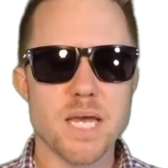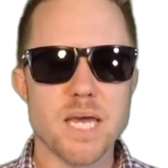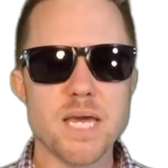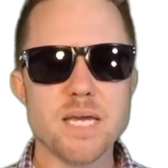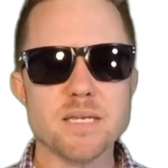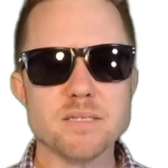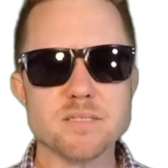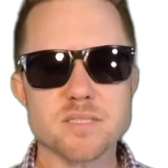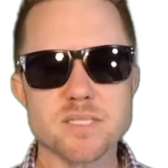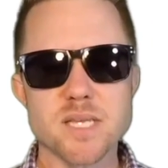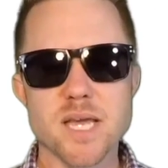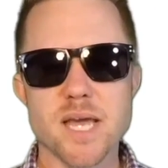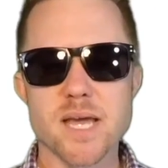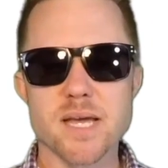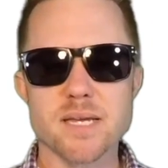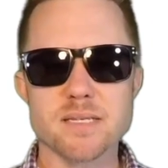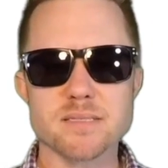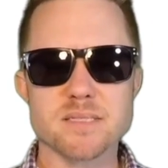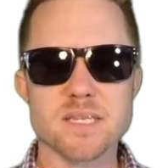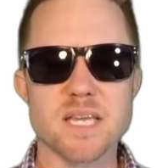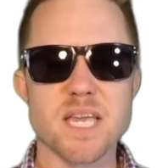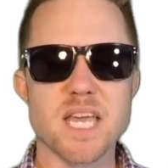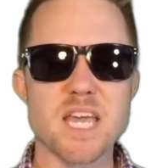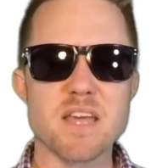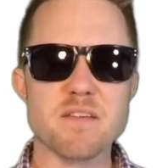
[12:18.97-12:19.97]
He
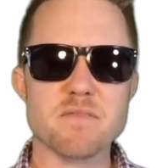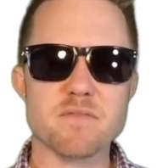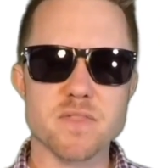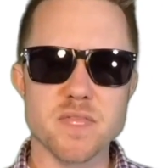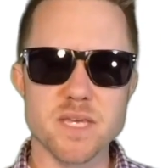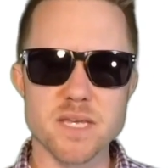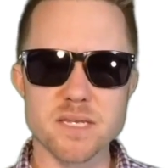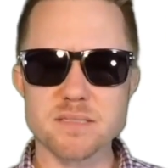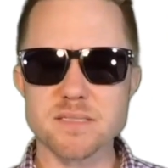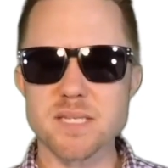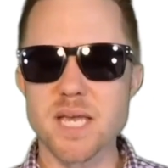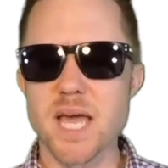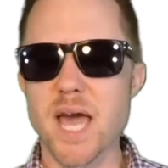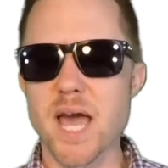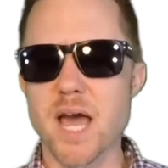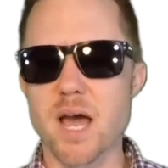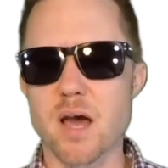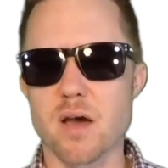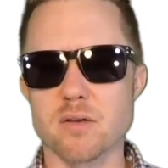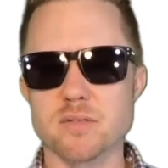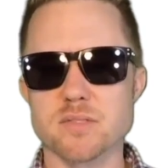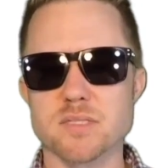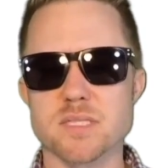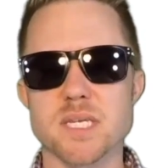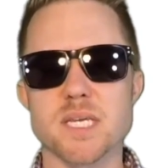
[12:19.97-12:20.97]
says, if this
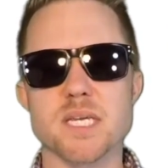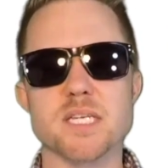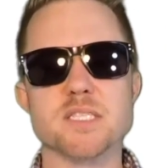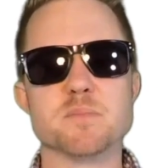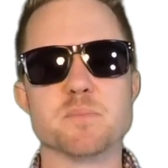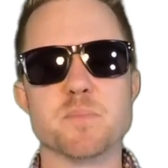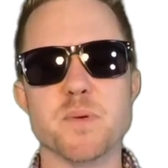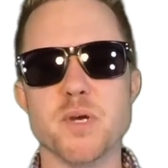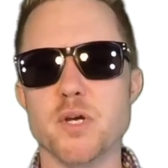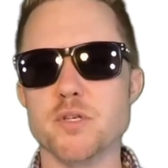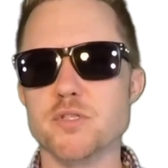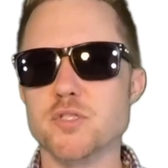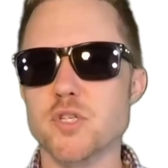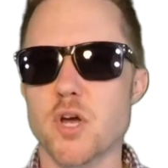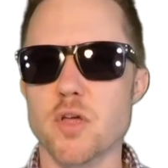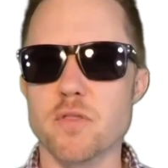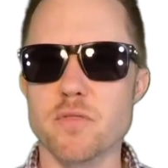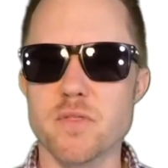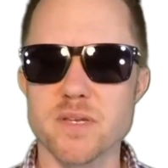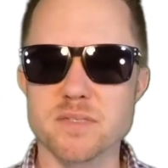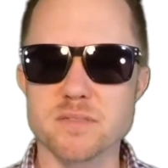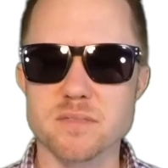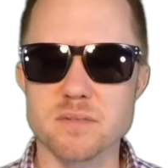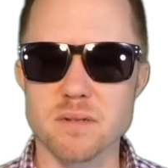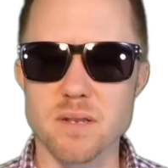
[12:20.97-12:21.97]
house is built on
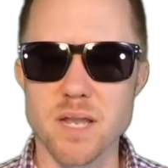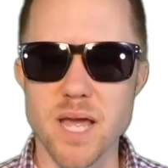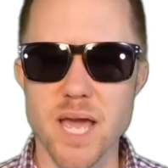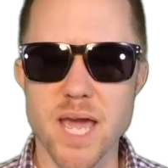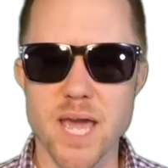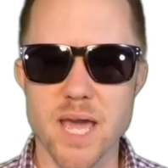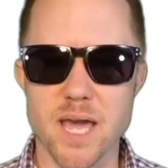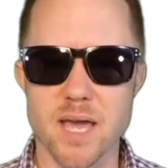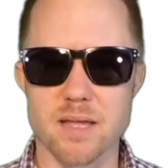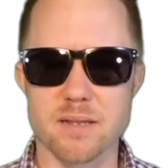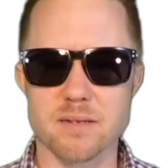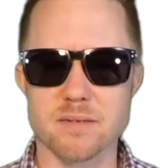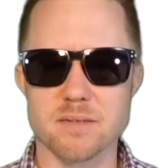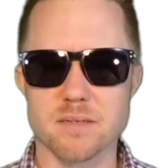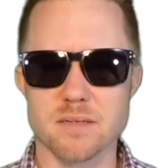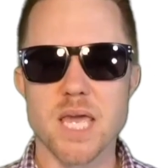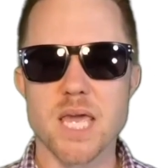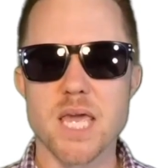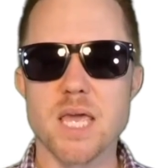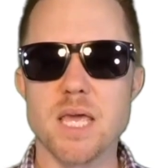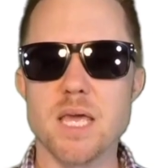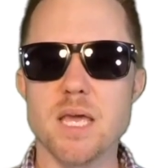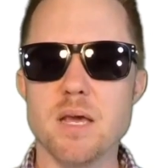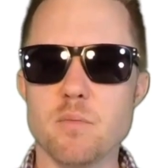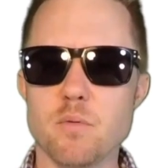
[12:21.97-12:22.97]
this land,
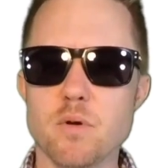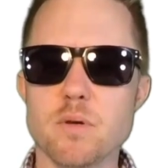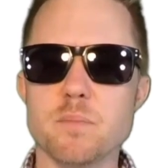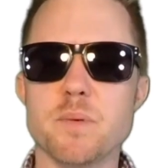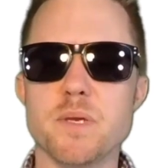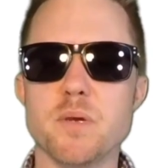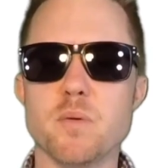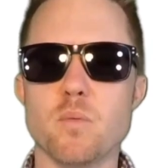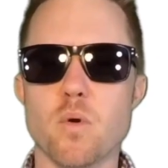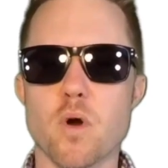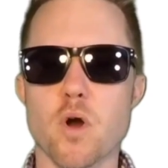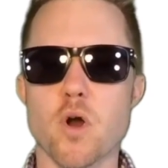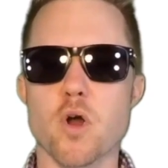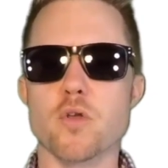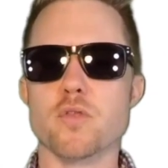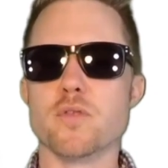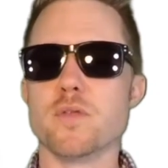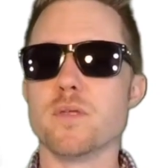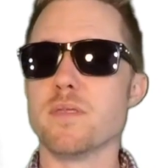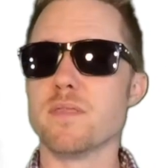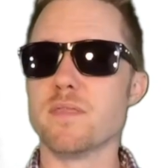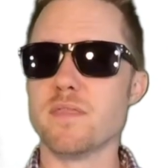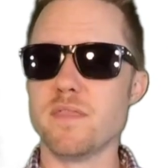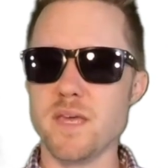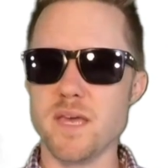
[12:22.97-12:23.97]
it would be worth
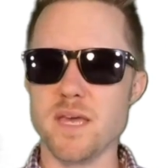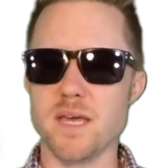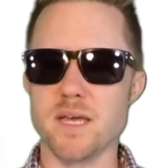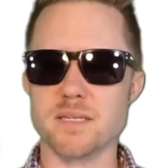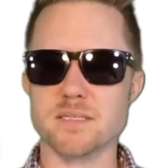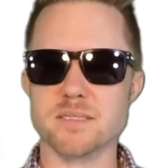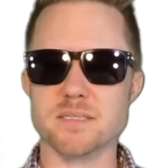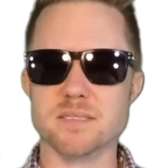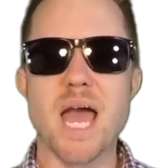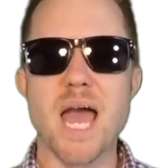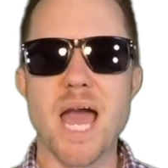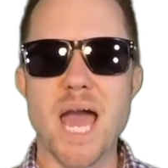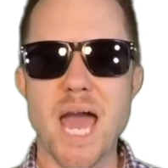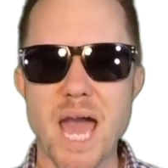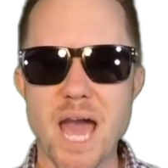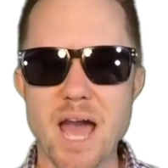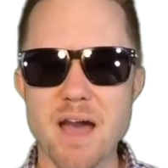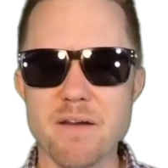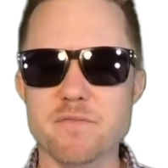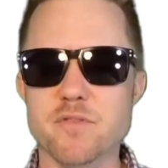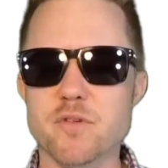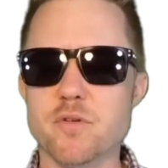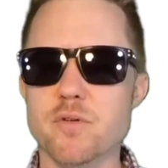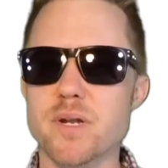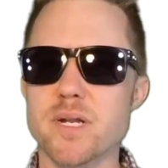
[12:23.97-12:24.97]
this
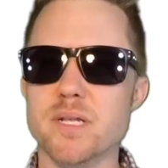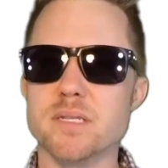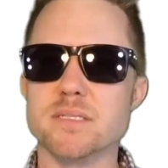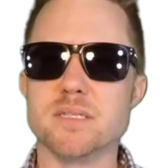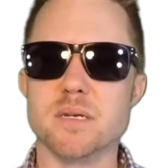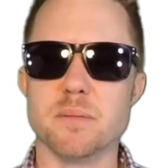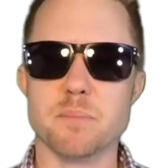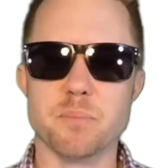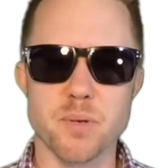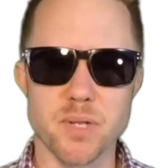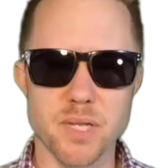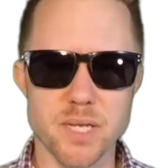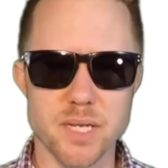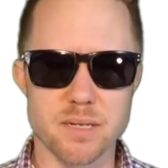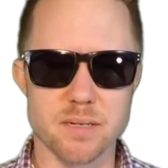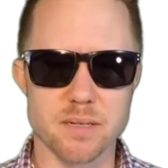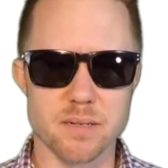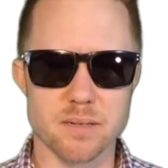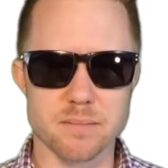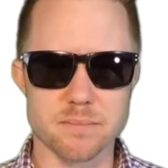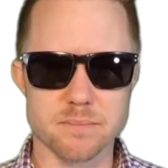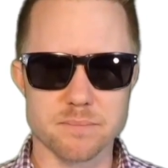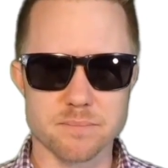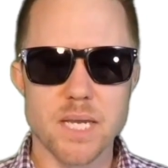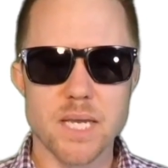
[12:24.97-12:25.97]
after it is
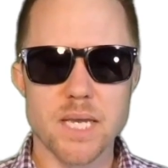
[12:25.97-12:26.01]
completed.